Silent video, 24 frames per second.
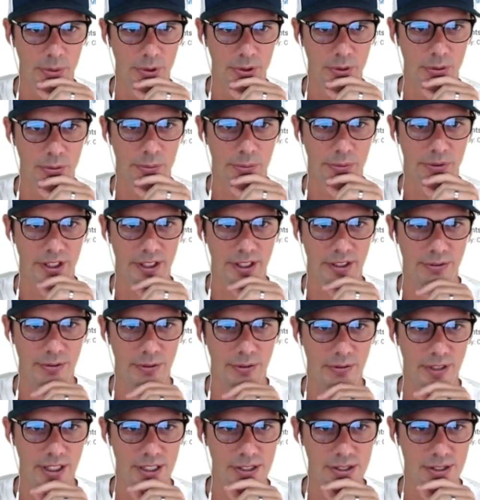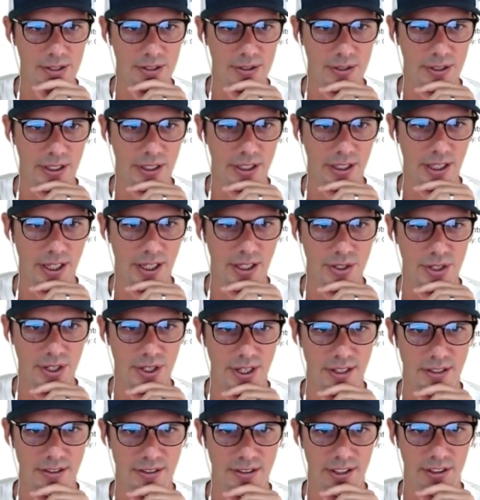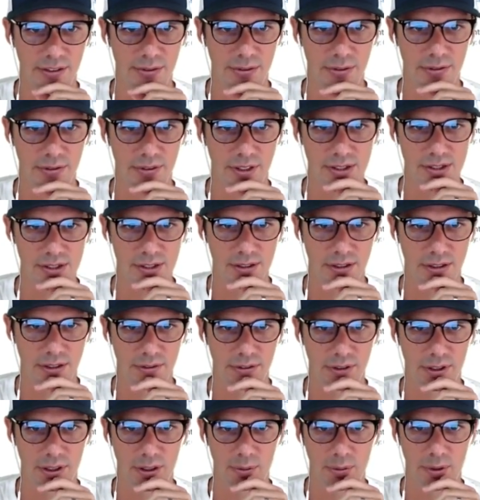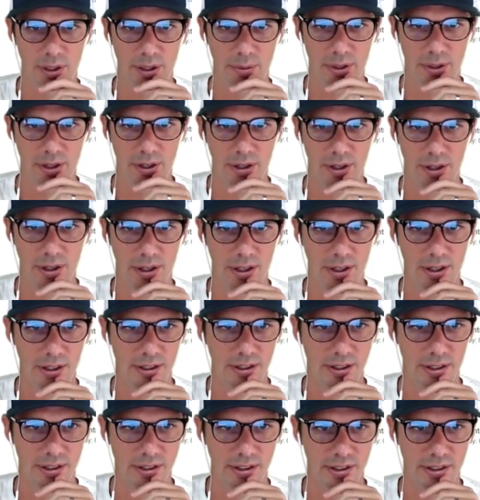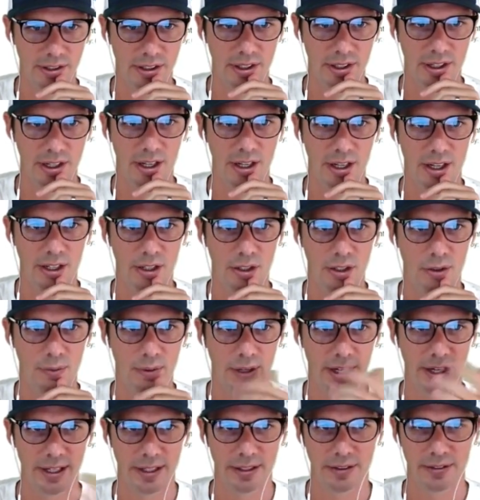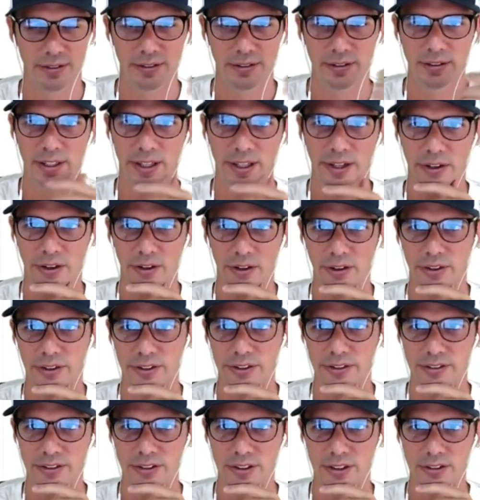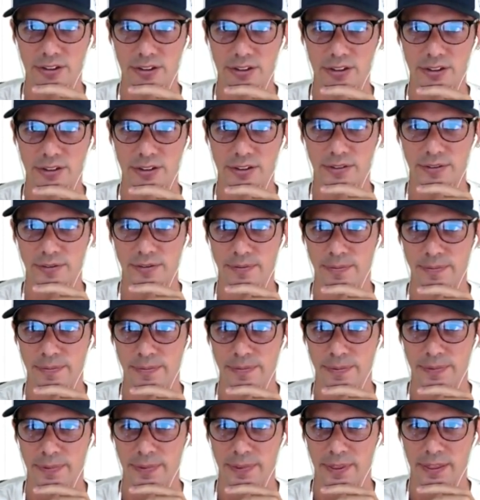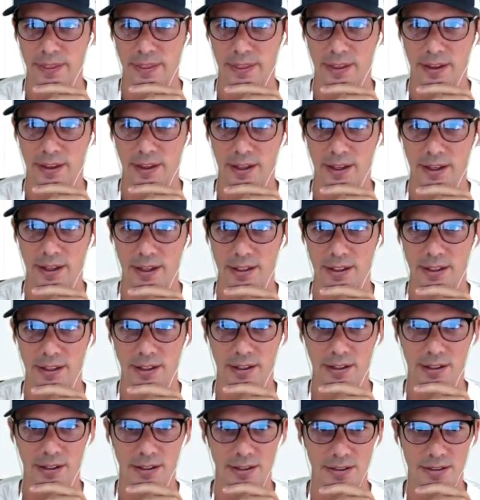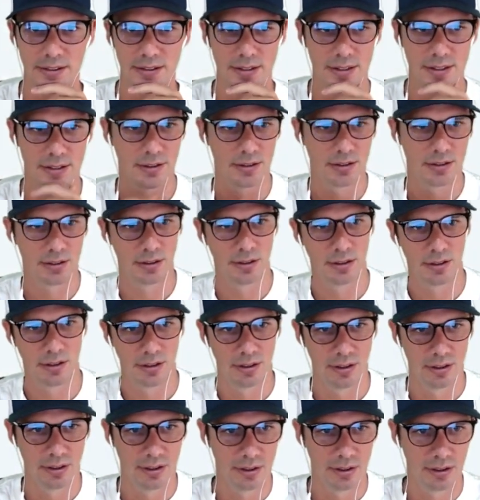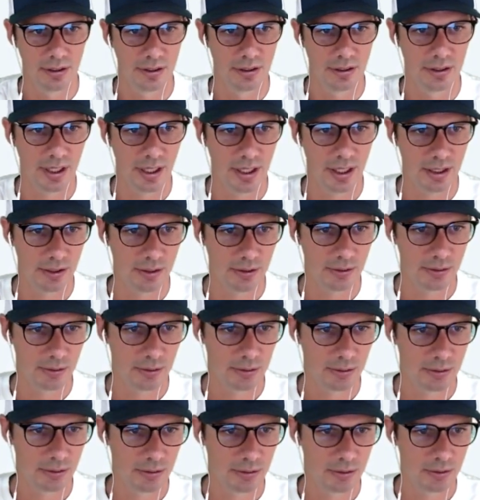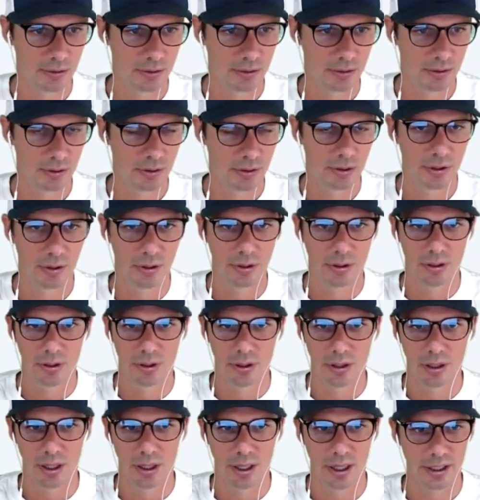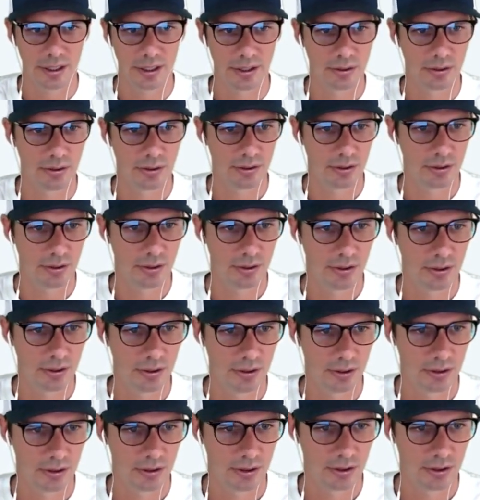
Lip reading: boom, thanks for registering. Hey Chase, thanks for registering for our webinar. Da, da, da, da. Great, that all looks good. And now I could